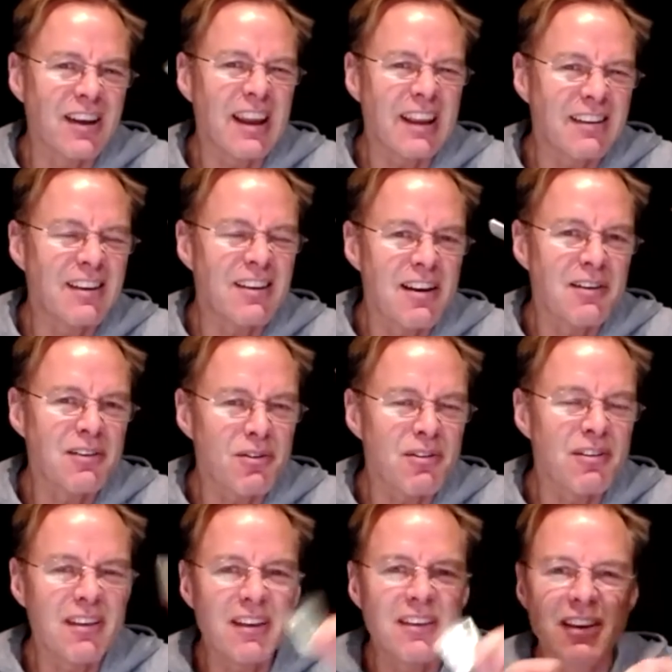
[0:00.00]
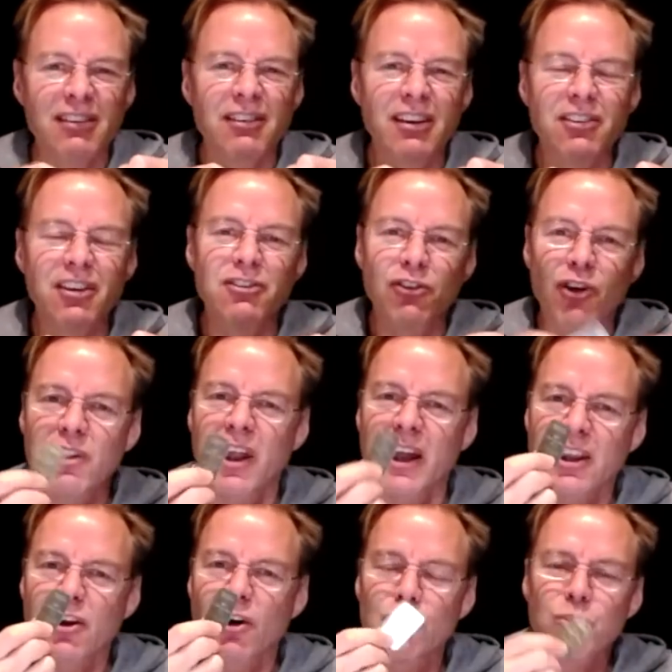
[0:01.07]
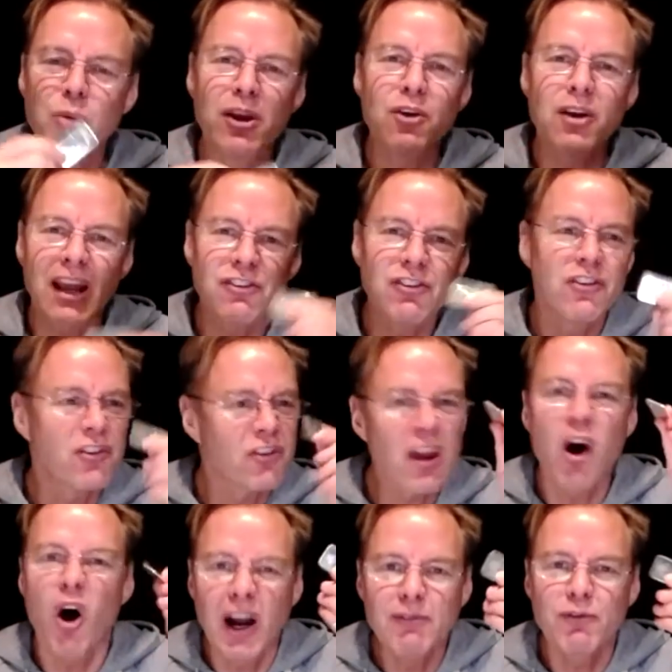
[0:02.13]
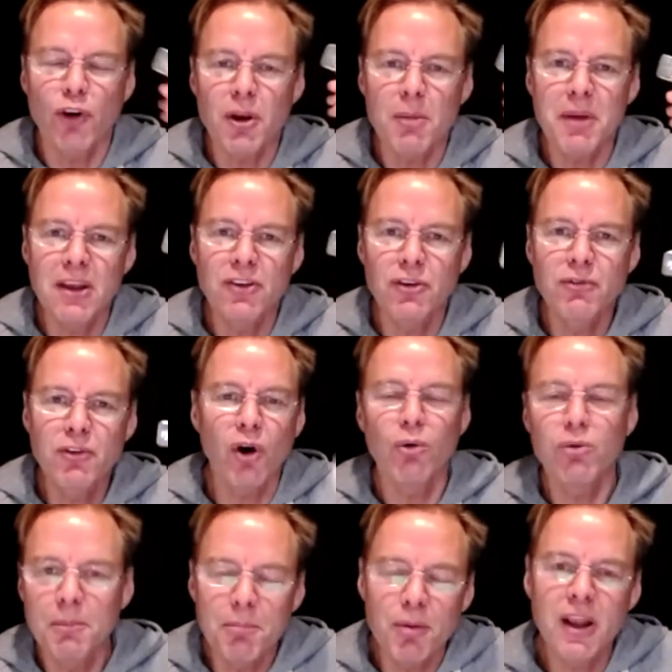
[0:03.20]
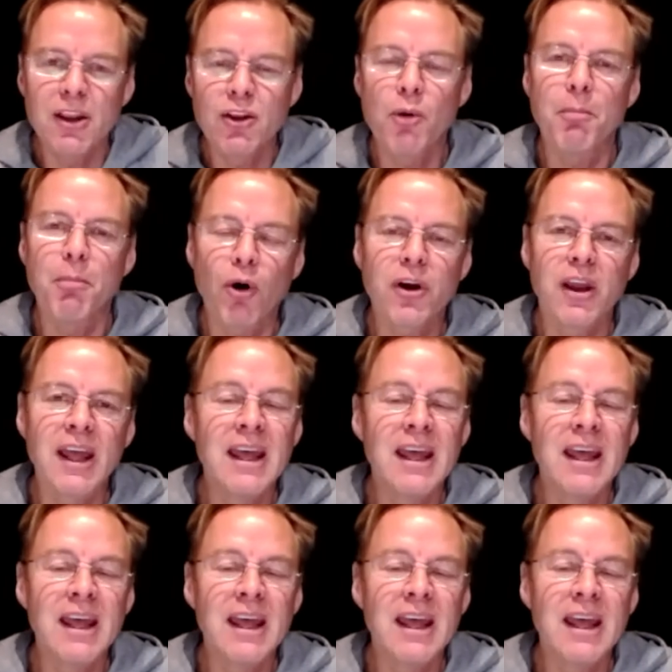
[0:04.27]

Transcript: It's not like gold where you can actually say, I've got a piece of gold and put it in your pocket.